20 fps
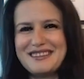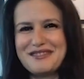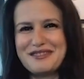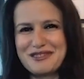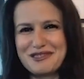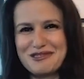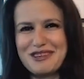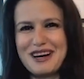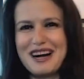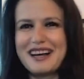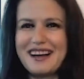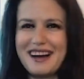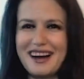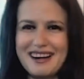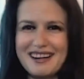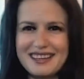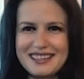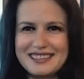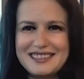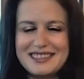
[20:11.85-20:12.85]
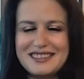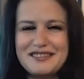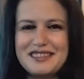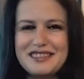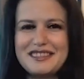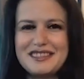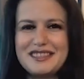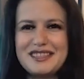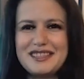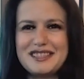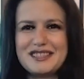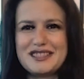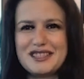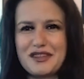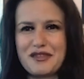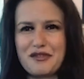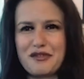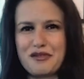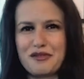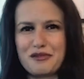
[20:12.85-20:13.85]
through IR activities
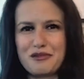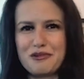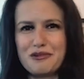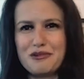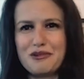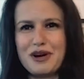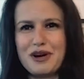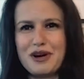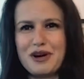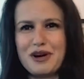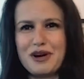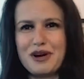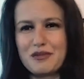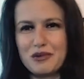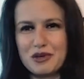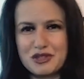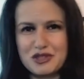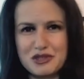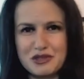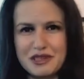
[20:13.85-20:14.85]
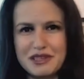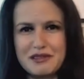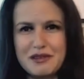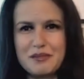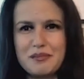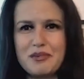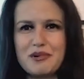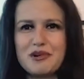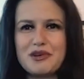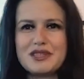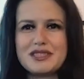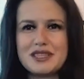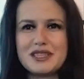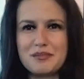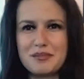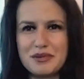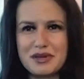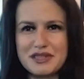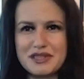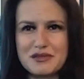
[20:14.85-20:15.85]
and through our quarterly reports and
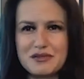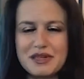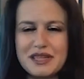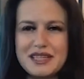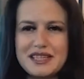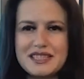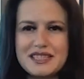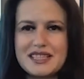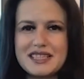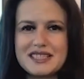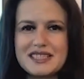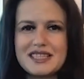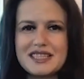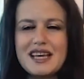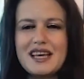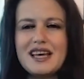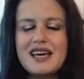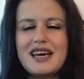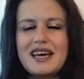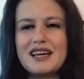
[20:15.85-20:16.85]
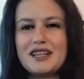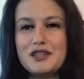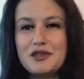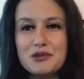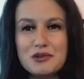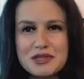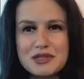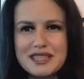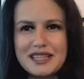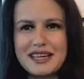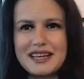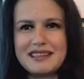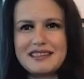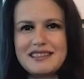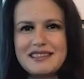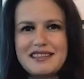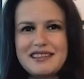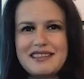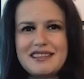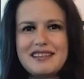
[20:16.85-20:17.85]
press releases and
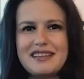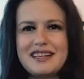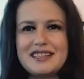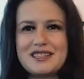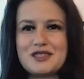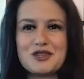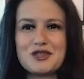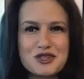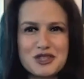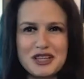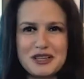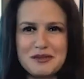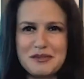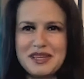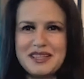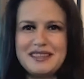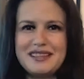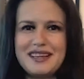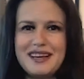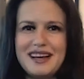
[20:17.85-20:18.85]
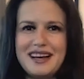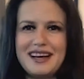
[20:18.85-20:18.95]
newsletter and social media.